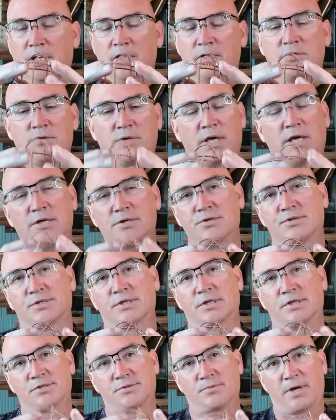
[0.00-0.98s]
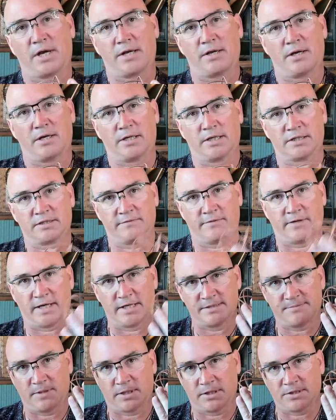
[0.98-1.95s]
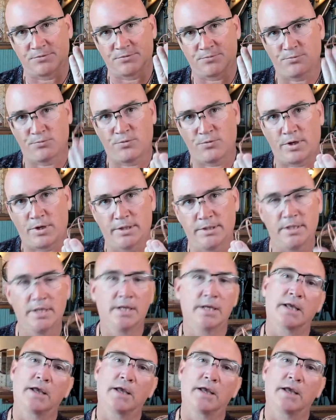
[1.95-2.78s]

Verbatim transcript: you can use it as a radionic device because one,